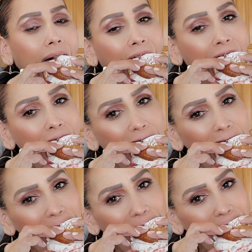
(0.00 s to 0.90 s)
are
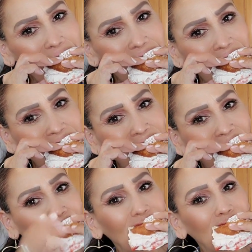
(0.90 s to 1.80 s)
super
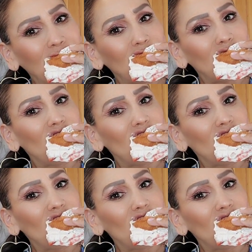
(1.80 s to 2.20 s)
amazing